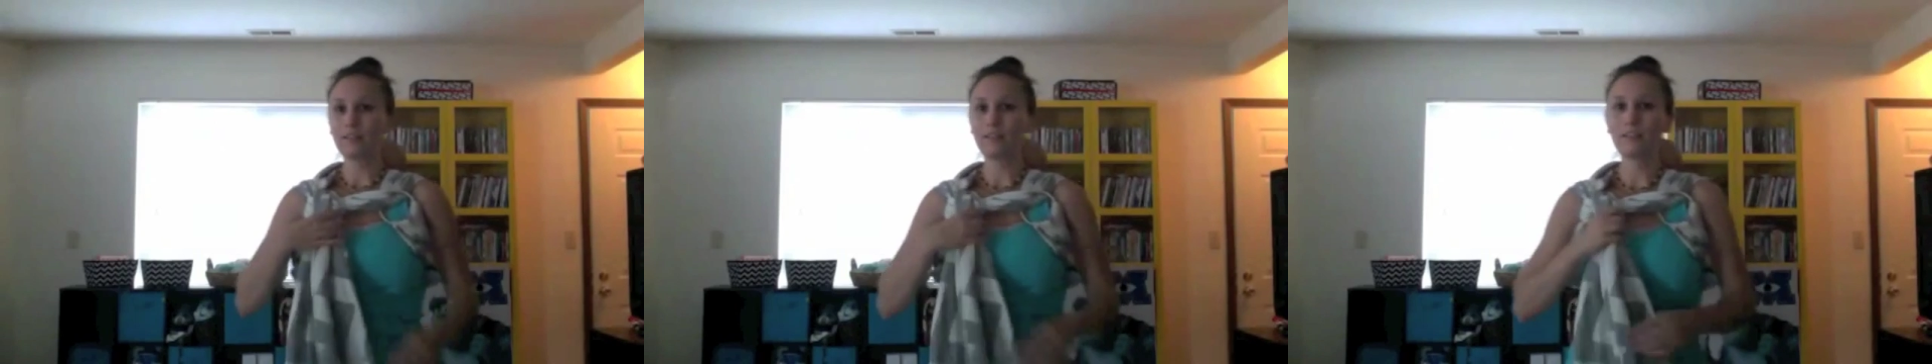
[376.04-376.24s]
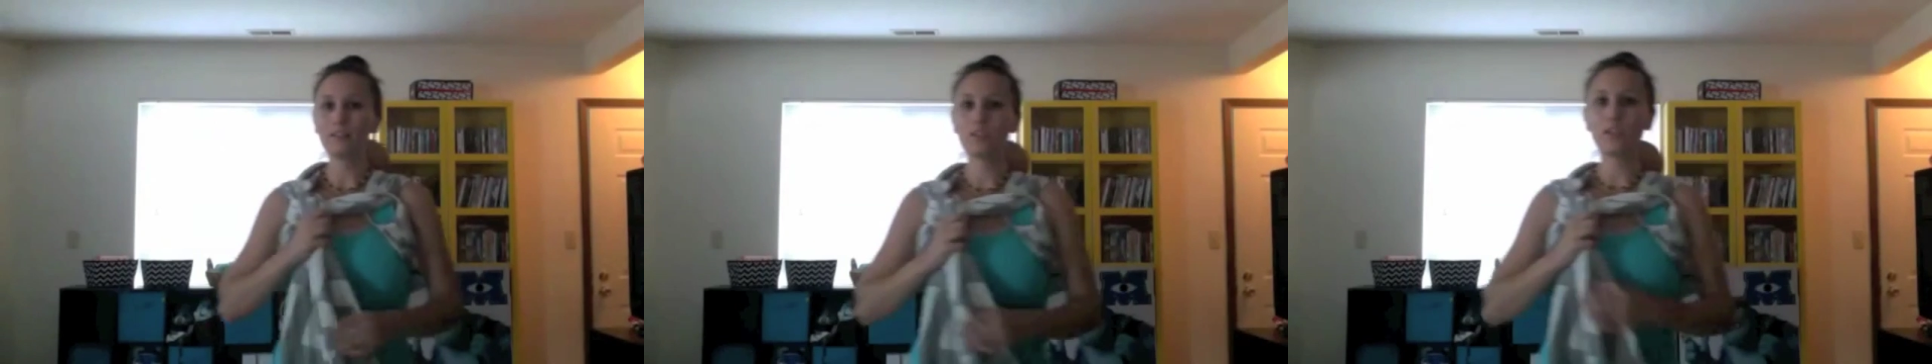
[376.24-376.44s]

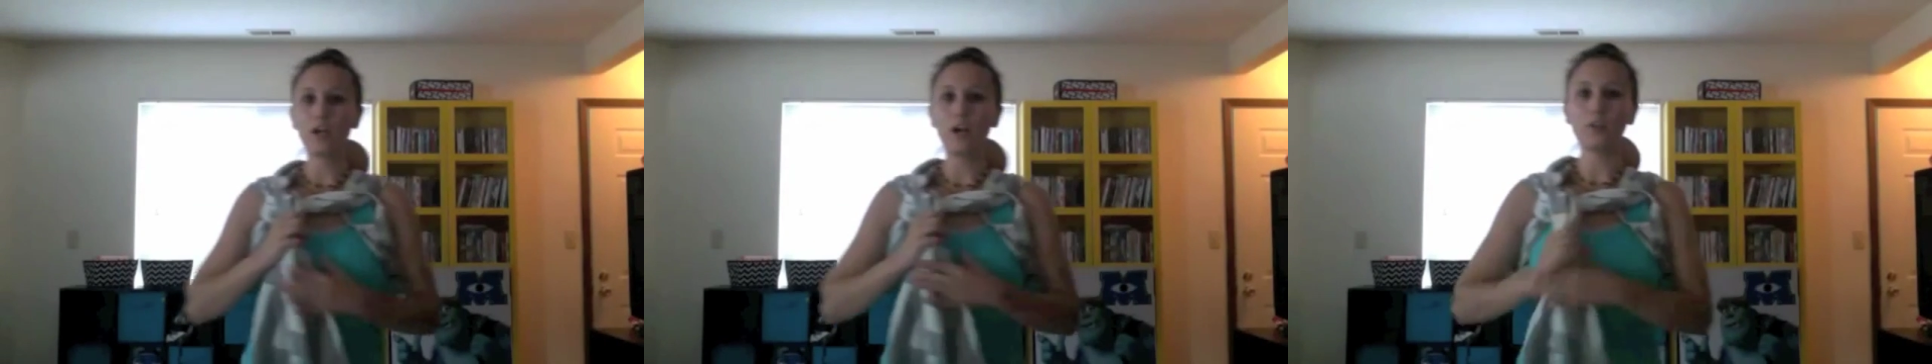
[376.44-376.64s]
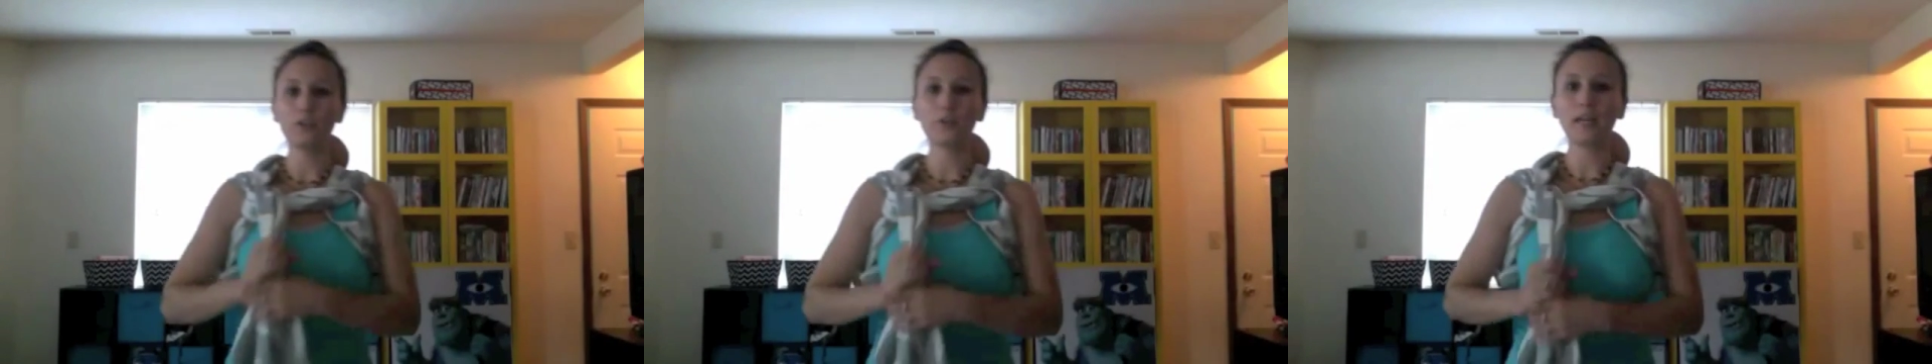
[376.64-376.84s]

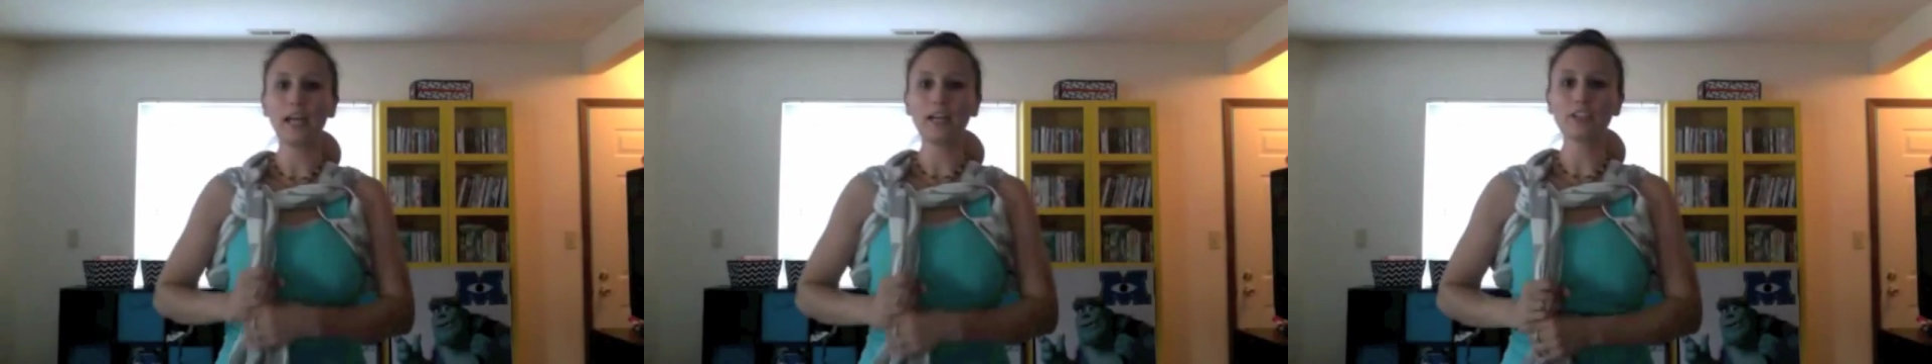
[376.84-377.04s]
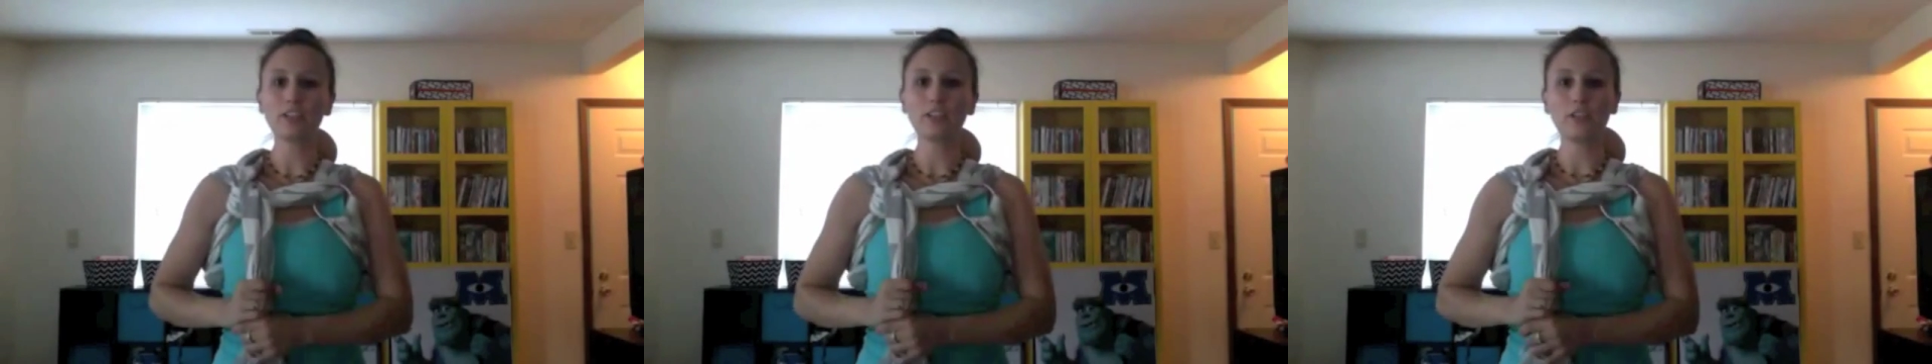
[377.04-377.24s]
So you can
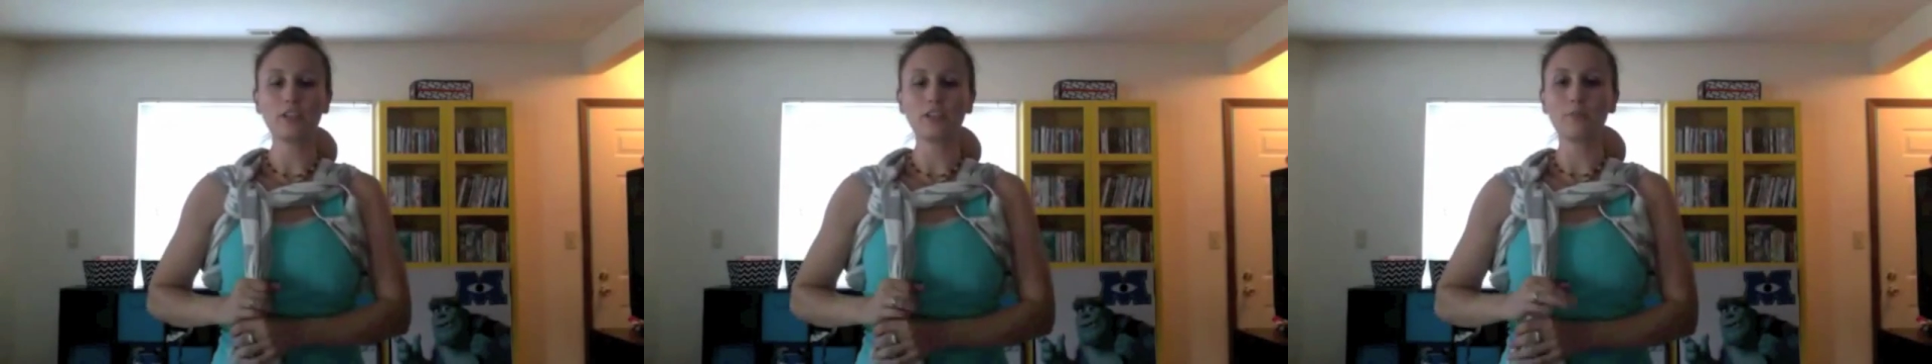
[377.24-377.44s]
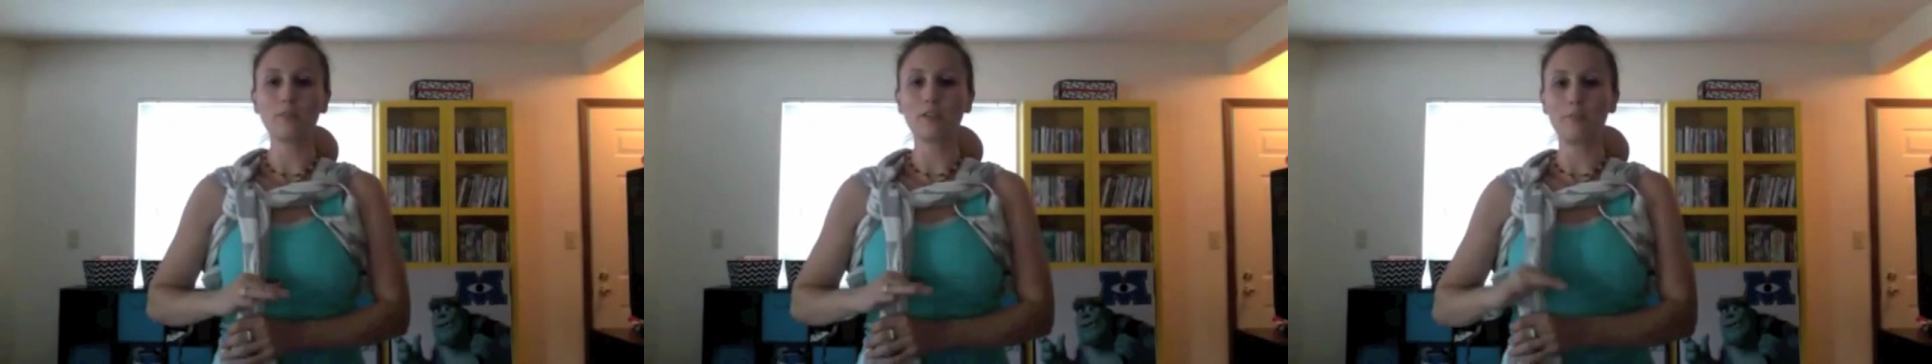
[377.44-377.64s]
actually do
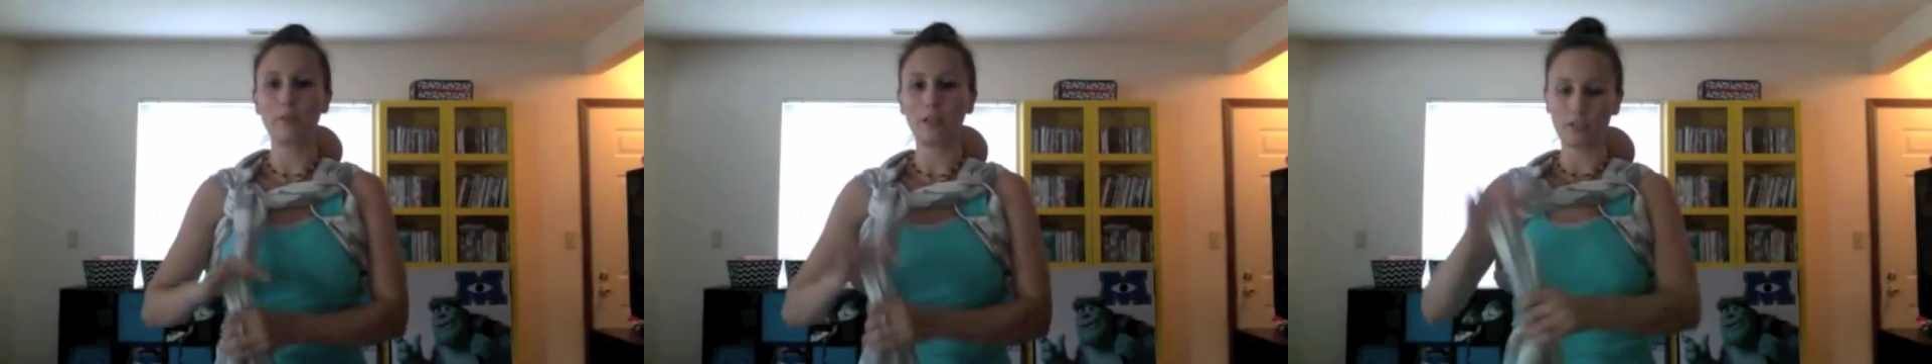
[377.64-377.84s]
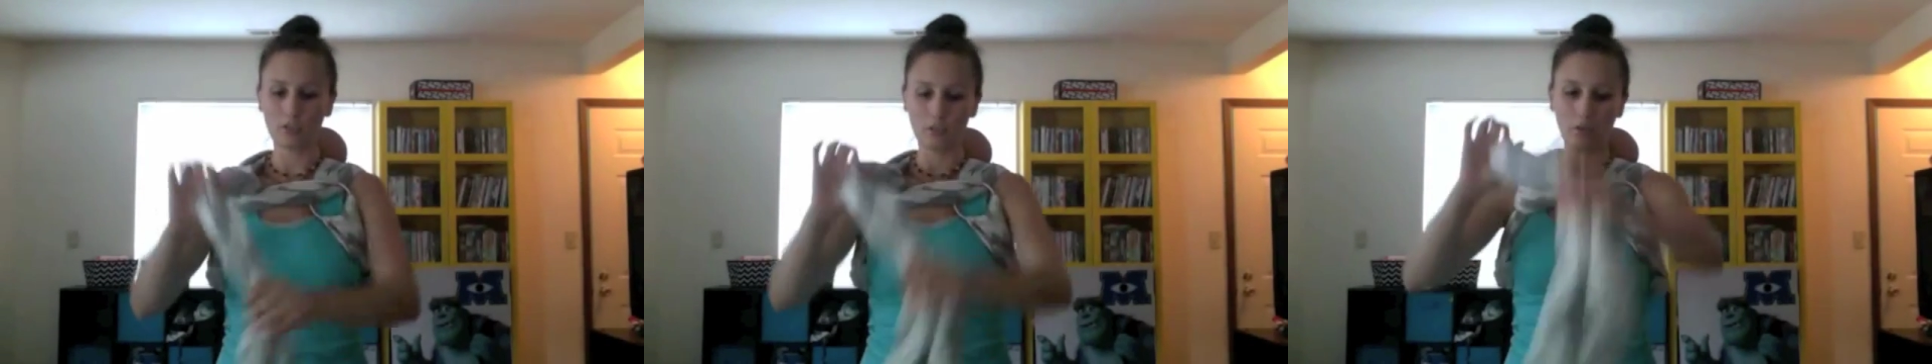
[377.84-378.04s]
this with a
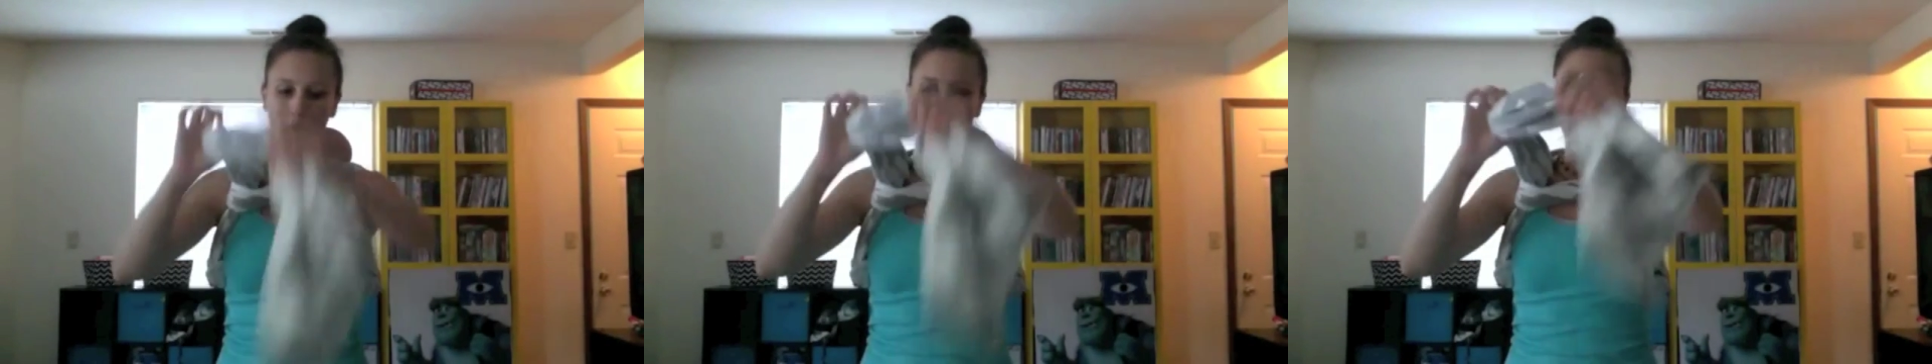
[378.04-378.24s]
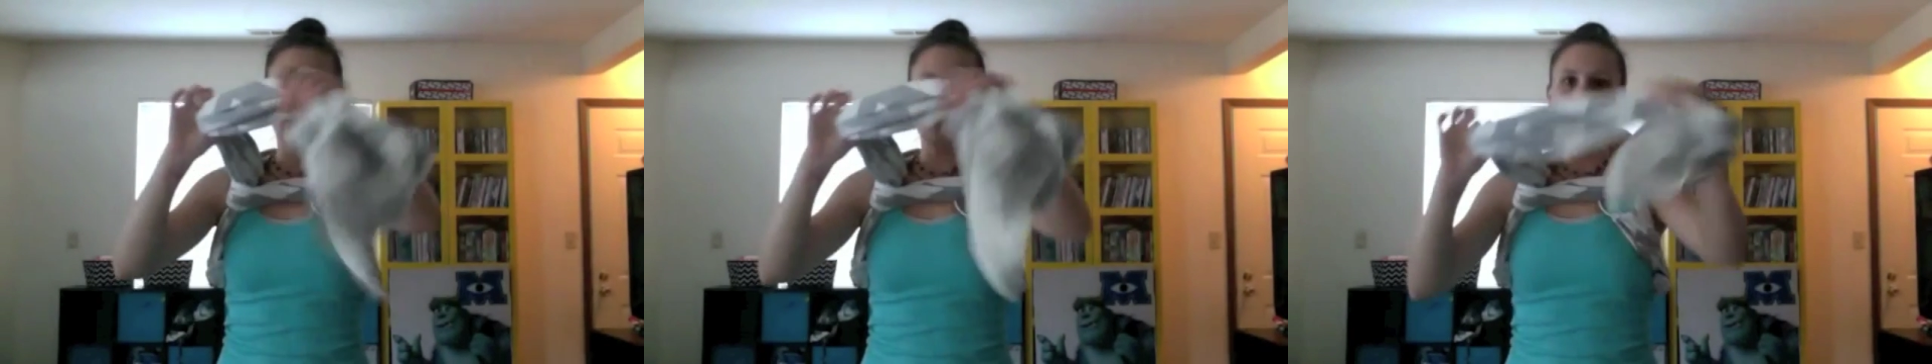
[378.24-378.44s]
much
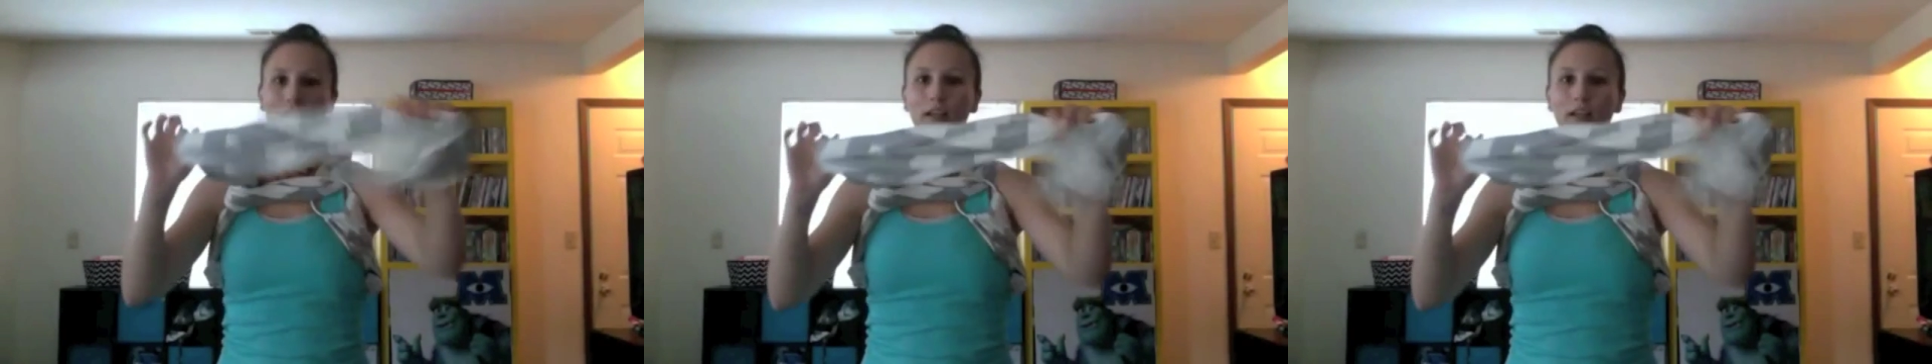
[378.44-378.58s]
shorter,